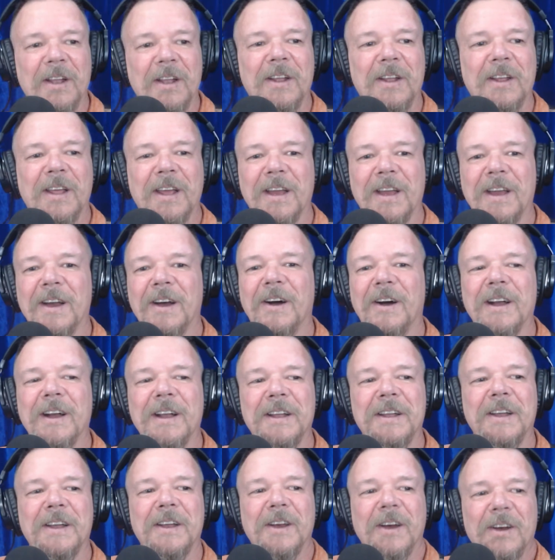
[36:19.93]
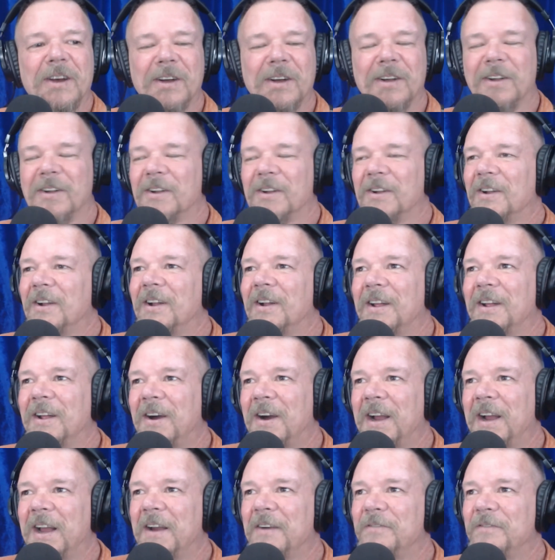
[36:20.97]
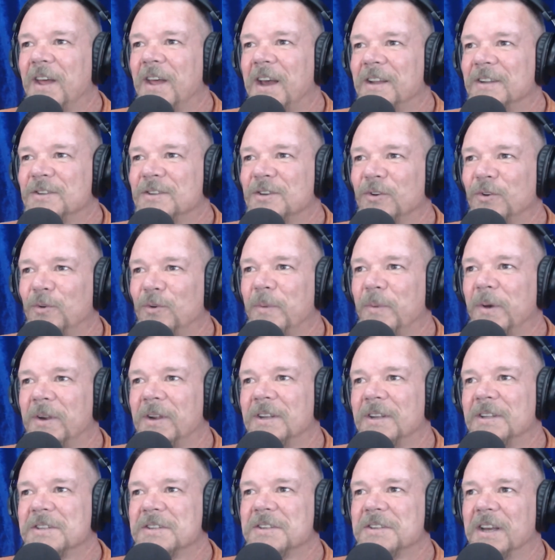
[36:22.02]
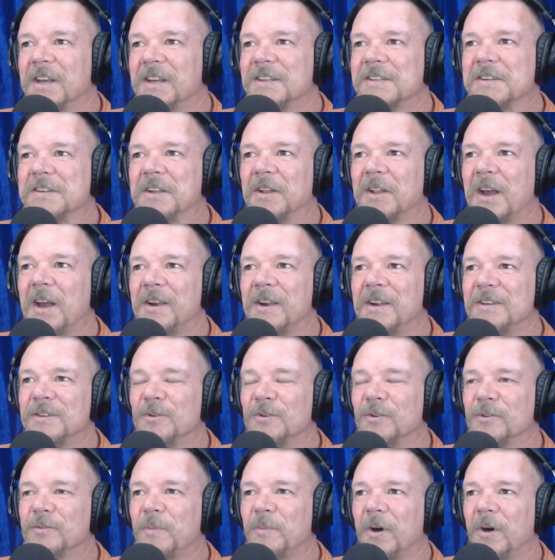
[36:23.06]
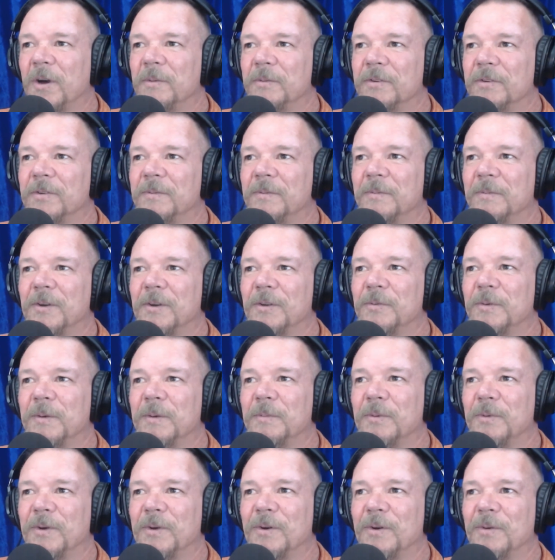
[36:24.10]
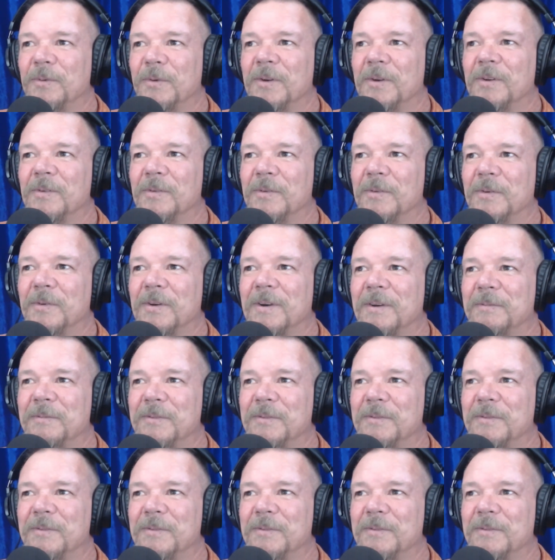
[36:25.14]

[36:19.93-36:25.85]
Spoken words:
Yeah, I have that too, but it's thanks to loud exhaust pipes. Most people know what I'm doing.